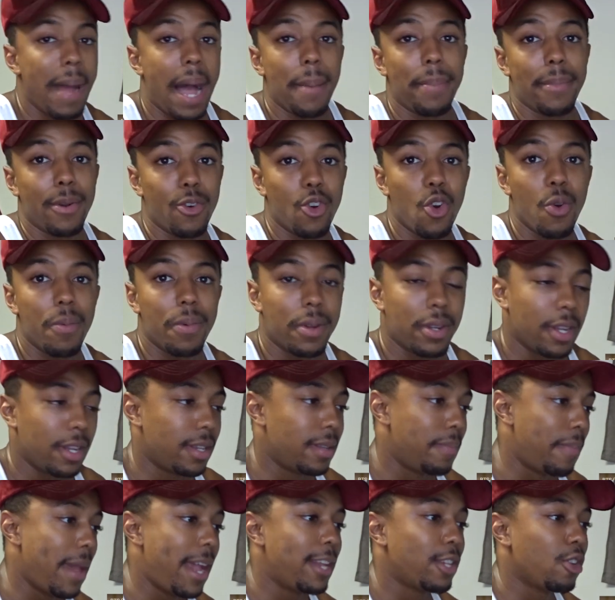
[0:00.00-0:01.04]
popping group, because
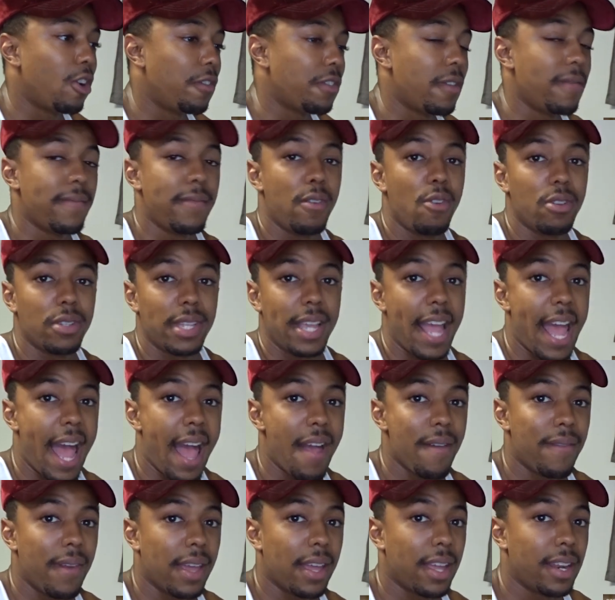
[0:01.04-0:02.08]
based on the views they
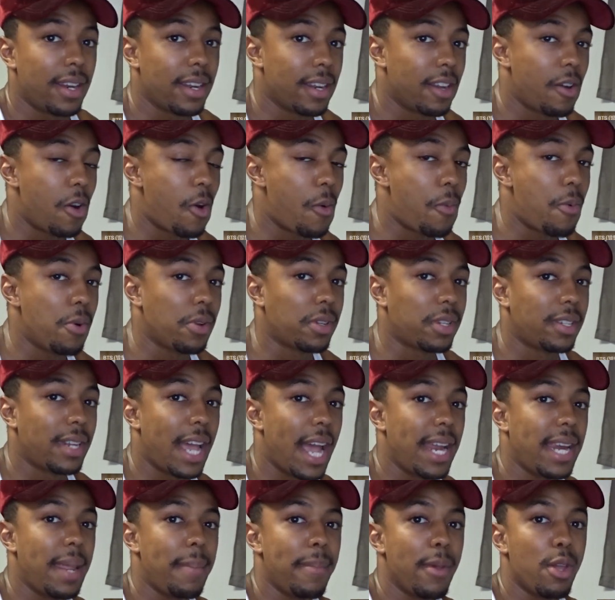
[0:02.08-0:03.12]
have, like almost
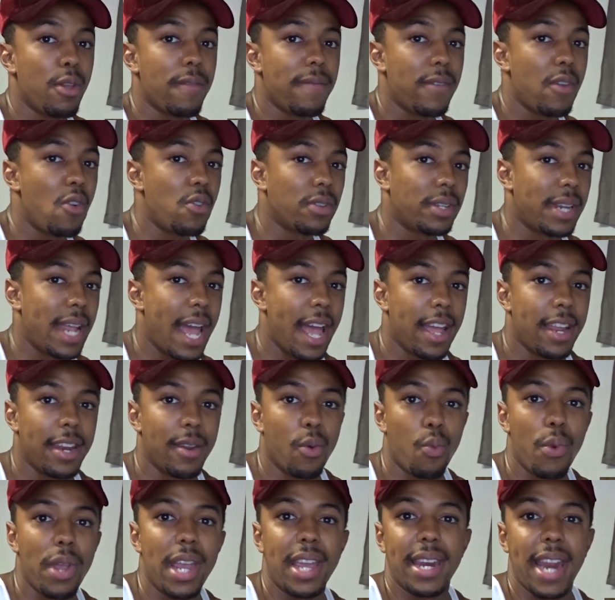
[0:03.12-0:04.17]
90 million views in
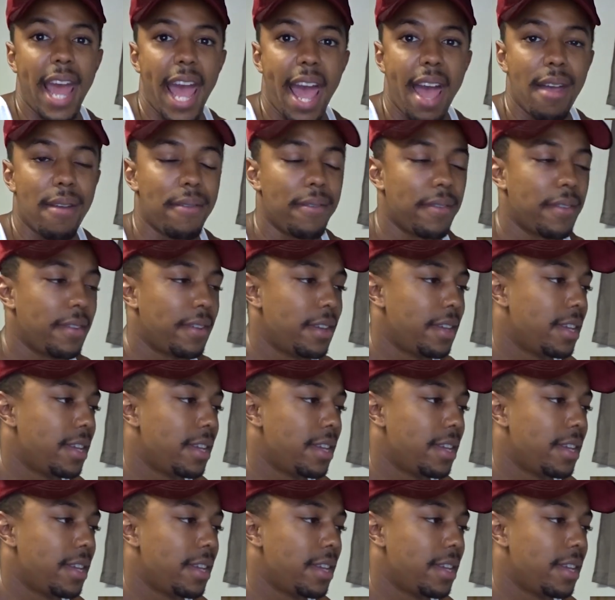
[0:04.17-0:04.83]
a week and a half,